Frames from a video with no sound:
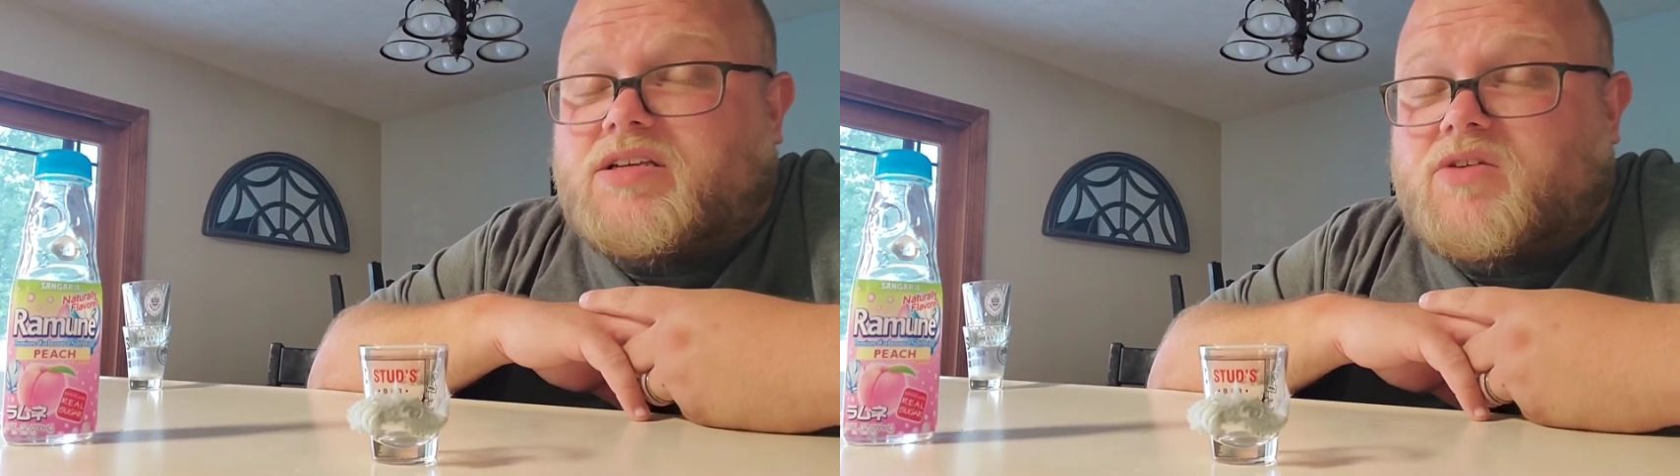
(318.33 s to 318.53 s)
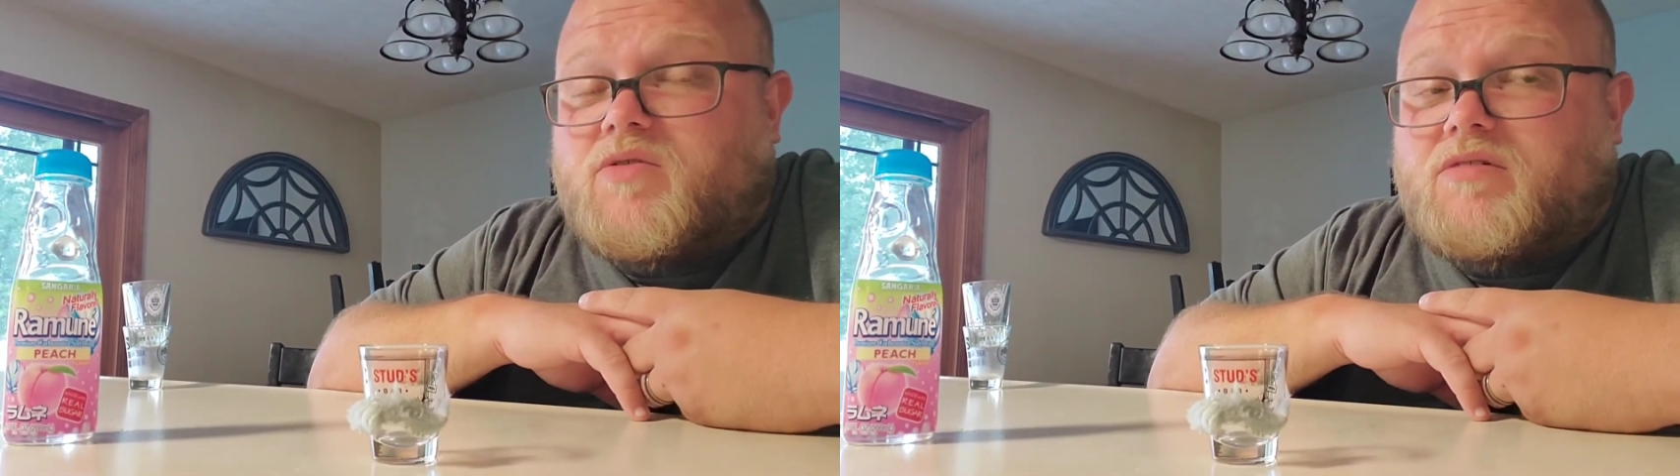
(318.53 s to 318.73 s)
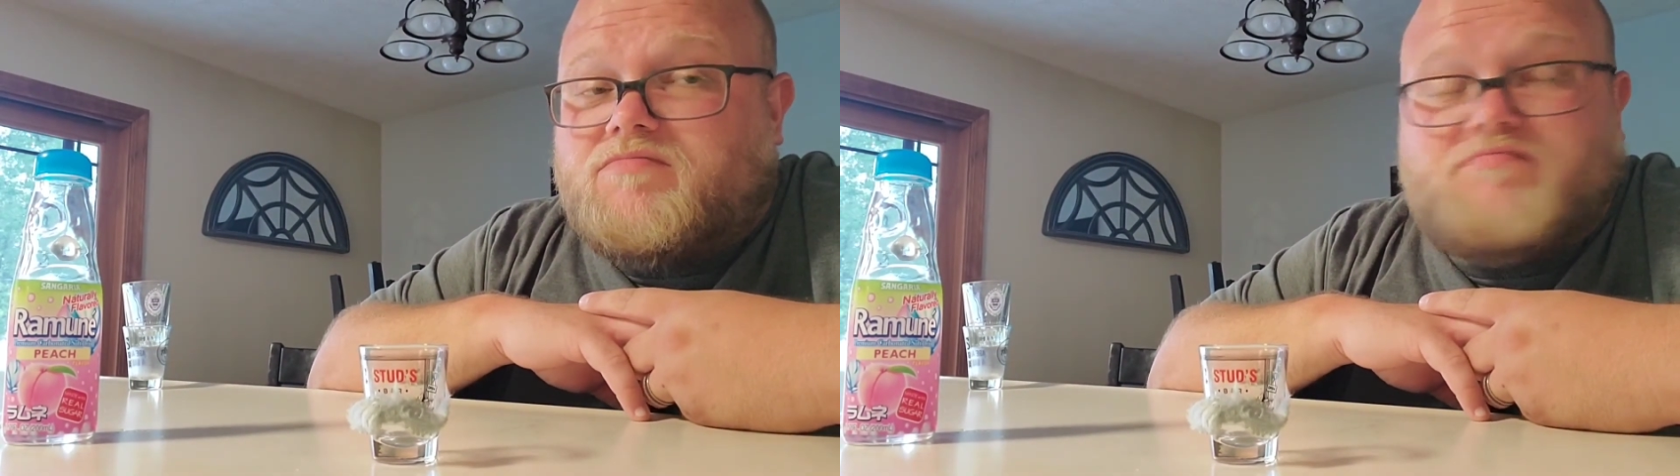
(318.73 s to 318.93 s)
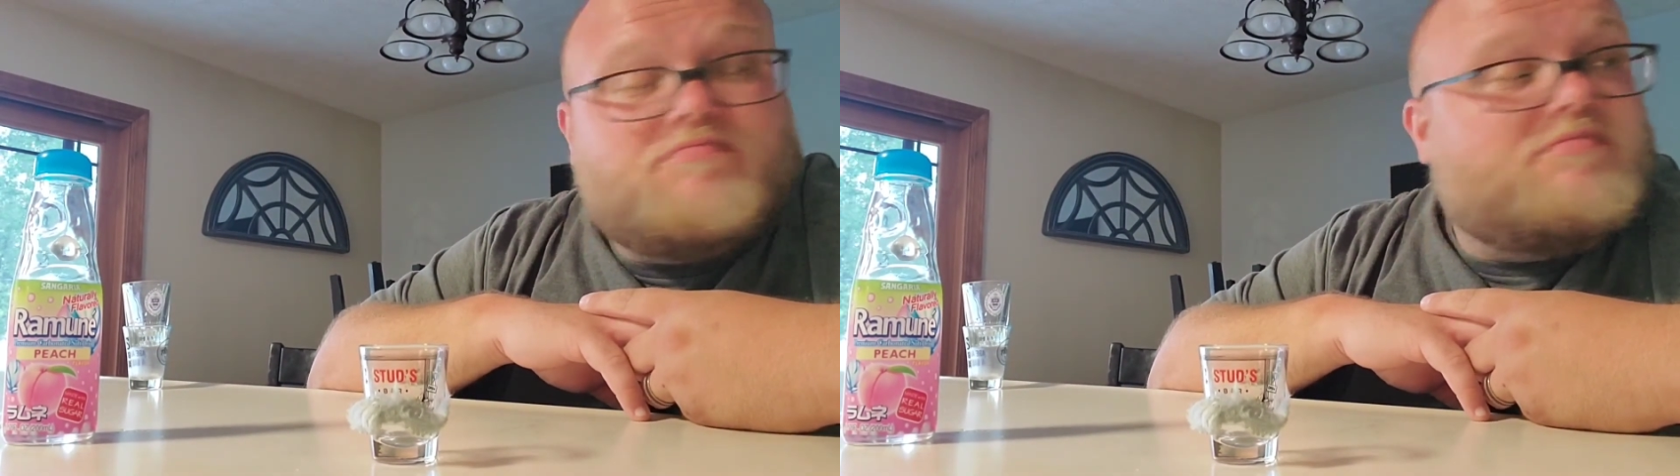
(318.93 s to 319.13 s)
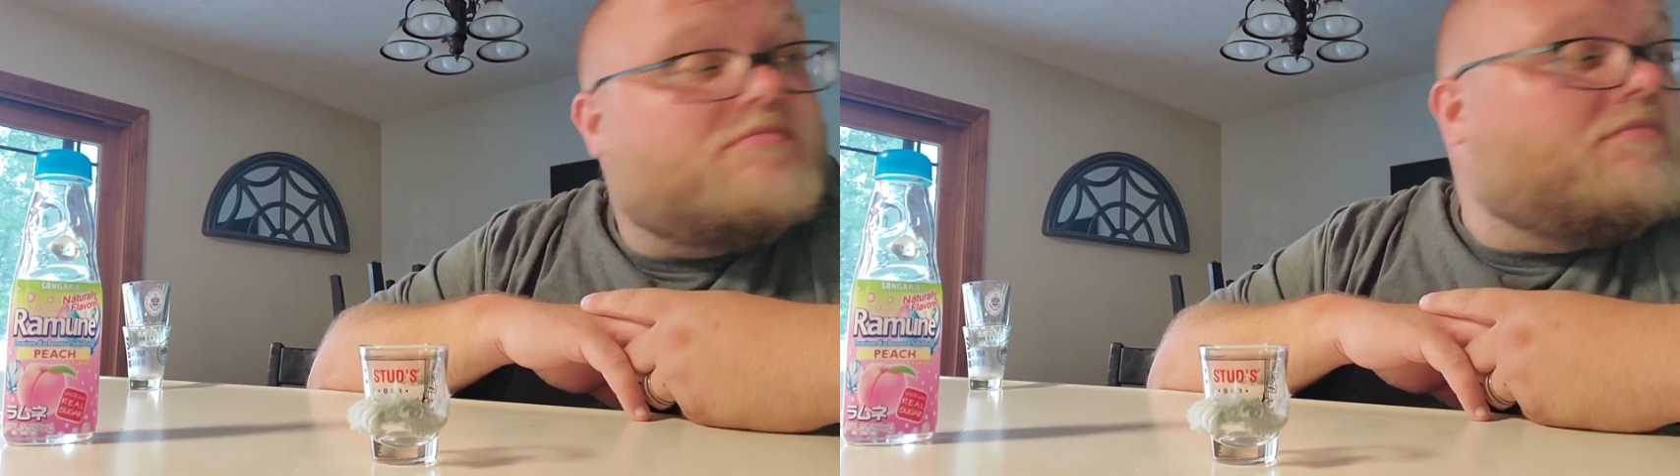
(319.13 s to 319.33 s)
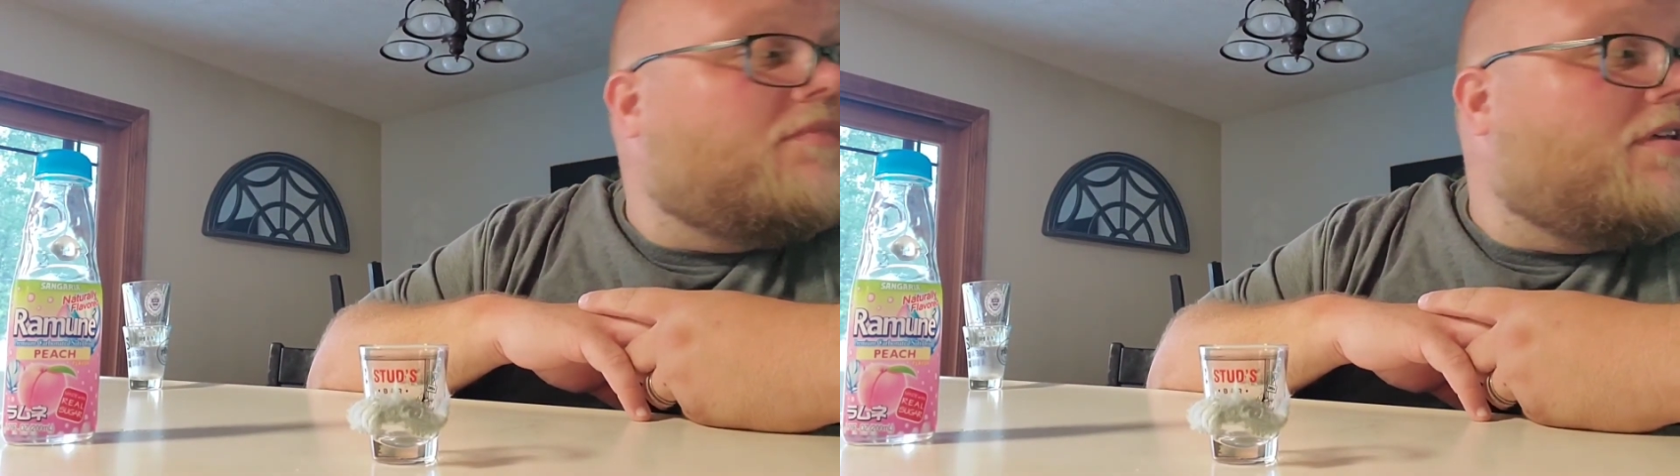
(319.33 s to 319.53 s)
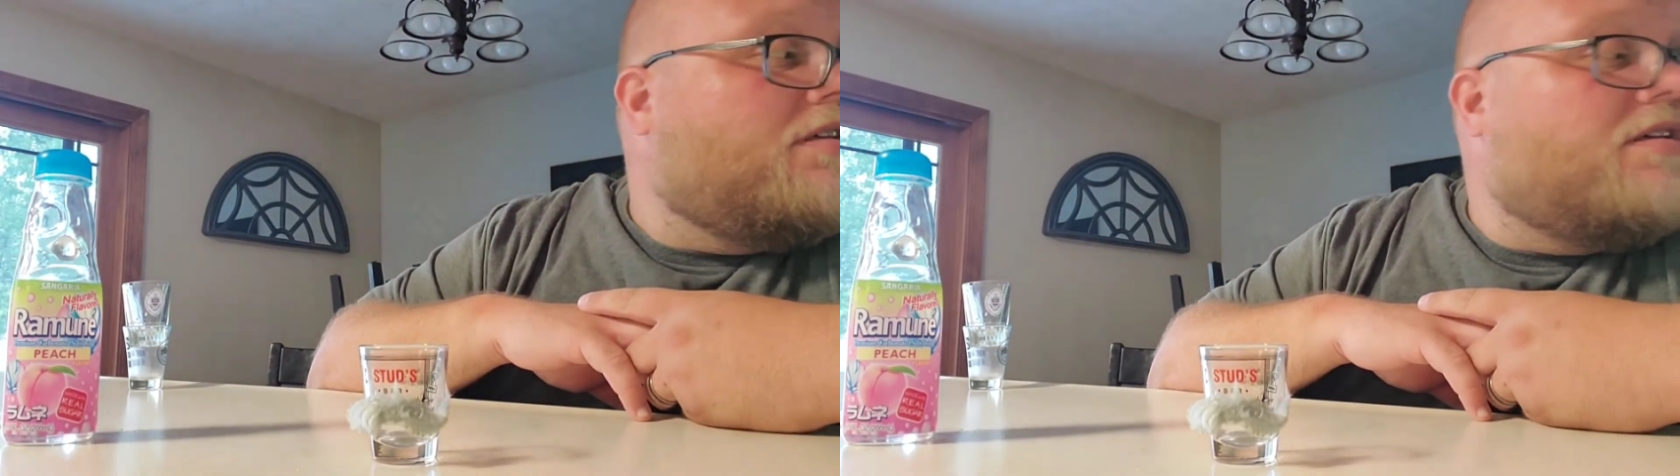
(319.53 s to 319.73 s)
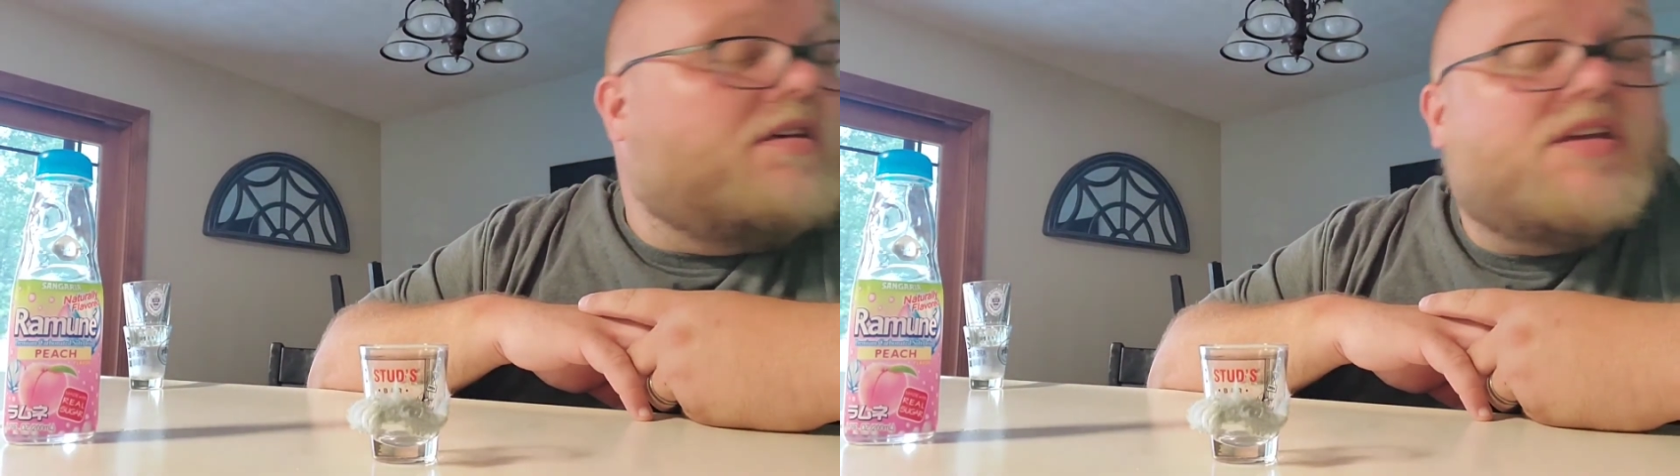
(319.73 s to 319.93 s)
school.
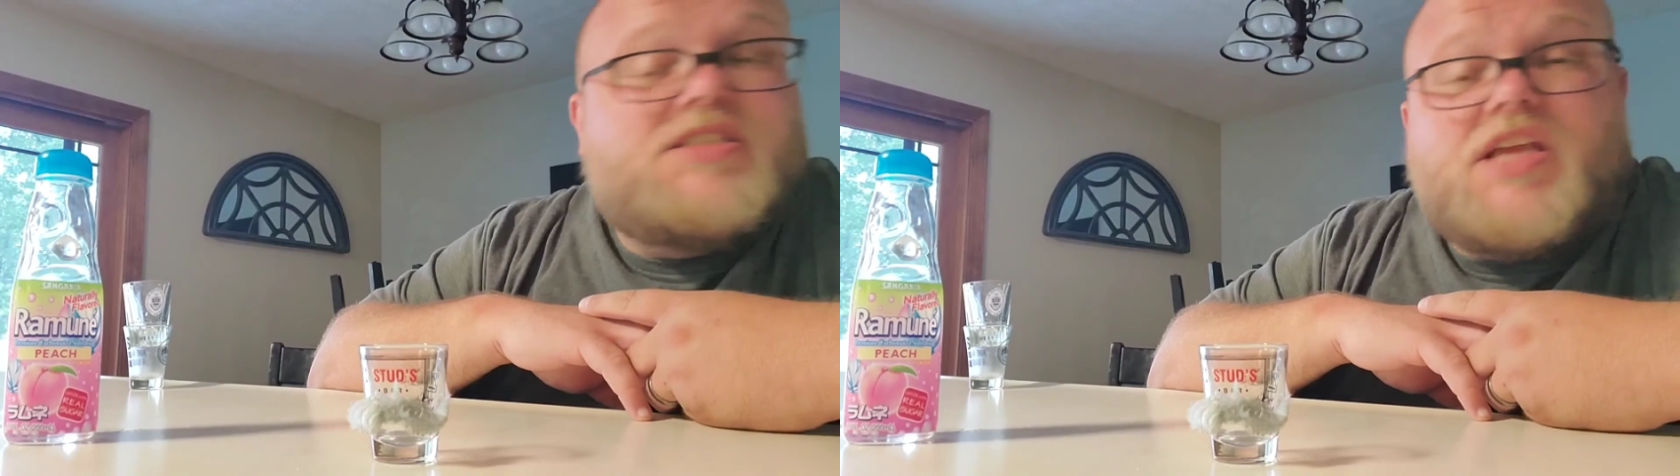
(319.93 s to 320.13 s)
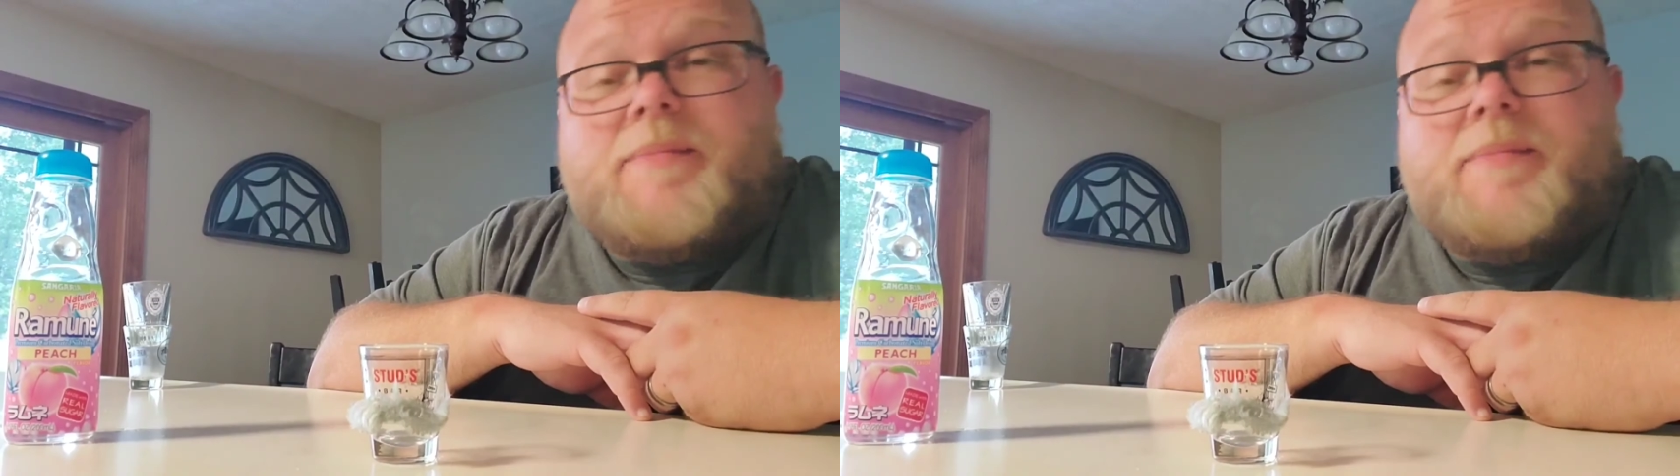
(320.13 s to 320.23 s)
She